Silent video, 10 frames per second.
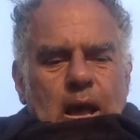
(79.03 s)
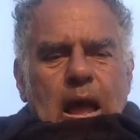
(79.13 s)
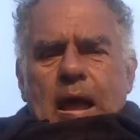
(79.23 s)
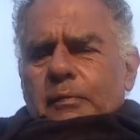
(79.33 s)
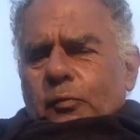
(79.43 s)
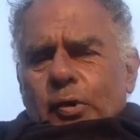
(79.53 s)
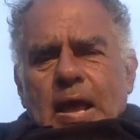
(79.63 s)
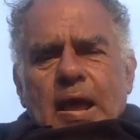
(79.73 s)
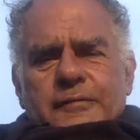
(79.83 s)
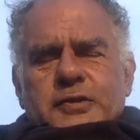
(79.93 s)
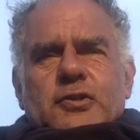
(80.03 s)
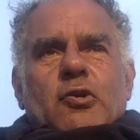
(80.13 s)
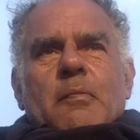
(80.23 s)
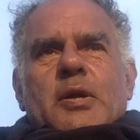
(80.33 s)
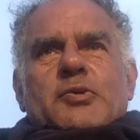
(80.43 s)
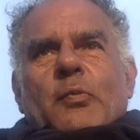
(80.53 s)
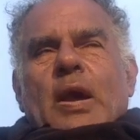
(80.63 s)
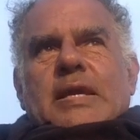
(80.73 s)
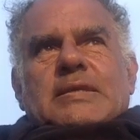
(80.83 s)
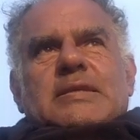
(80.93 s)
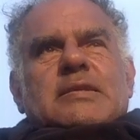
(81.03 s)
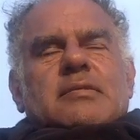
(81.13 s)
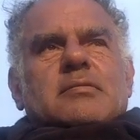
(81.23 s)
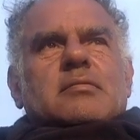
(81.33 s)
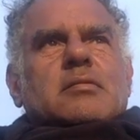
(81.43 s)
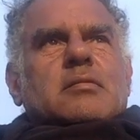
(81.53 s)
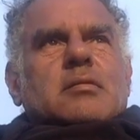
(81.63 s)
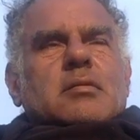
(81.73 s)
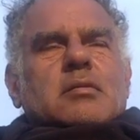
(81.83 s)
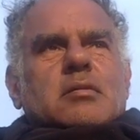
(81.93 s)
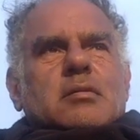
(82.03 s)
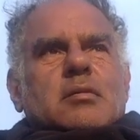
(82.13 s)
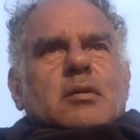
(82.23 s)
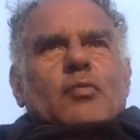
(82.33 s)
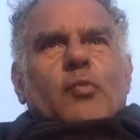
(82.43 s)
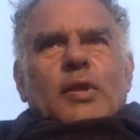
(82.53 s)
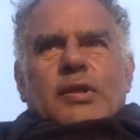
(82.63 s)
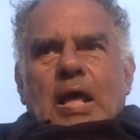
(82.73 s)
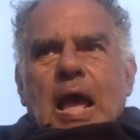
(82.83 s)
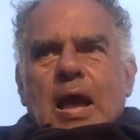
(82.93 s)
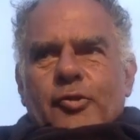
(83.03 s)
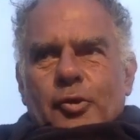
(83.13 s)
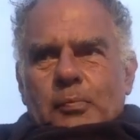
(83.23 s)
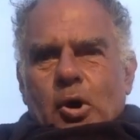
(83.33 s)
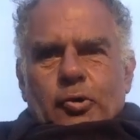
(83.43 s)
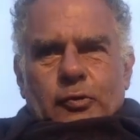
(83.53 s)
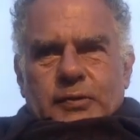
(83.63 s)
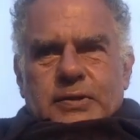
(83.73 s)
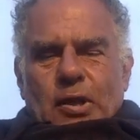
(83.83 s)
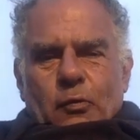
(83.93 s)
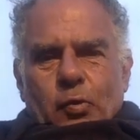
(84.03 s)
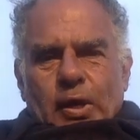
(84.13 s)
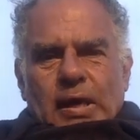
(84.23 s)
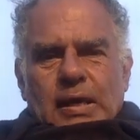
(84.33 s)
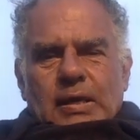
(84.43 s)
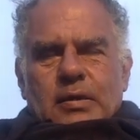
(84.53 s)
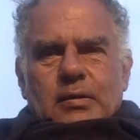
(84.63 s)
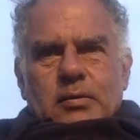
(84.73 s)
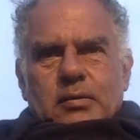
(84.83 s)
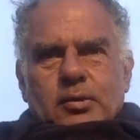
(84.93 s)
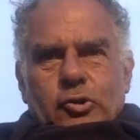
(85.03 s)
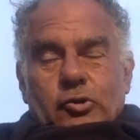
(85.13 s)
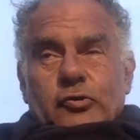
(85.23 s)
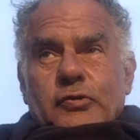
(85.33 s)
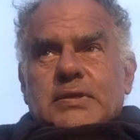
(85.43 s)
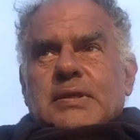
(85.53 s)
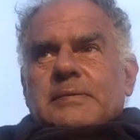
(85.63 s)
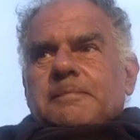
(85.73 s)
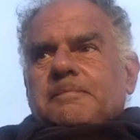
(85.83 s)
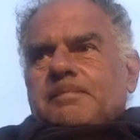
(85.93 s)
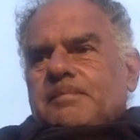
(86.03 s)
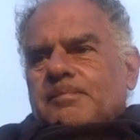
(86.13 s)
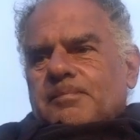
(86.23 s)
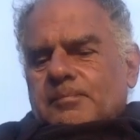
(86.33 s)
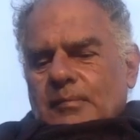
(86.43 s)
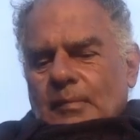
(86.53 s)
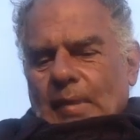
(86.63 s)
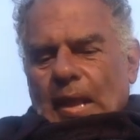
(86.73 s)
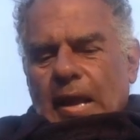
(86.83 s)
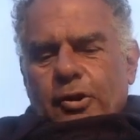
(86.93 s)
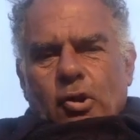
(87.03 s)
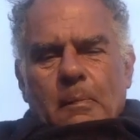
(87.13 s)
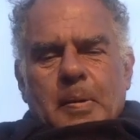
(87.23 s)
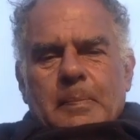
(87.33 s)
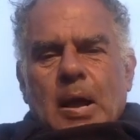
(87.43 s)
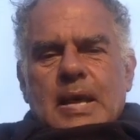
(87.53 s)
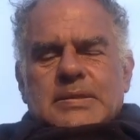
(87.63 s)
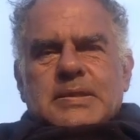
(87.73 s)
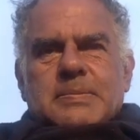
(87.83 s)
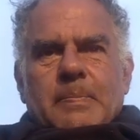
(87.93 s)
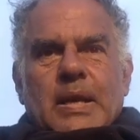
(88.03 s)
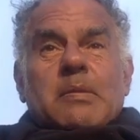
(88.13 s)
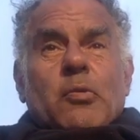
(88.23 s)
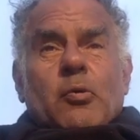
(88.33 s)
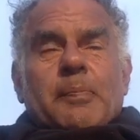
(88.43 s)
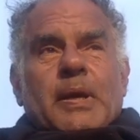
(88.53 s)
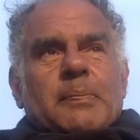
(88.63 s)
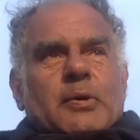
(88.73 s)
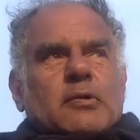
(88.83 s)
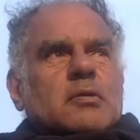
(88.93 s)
And we have so much waste with the models that we use. And it compromises many more people.